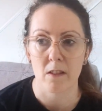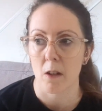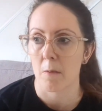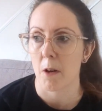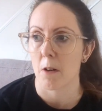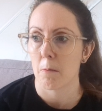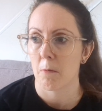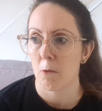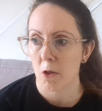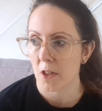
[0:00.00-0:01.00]
so I'm not
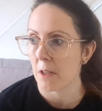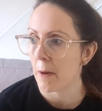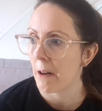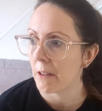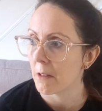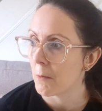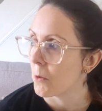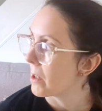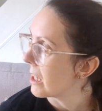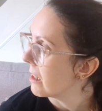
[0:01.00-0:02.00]
rushing about in the
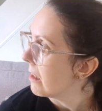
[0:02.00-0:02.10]
morning,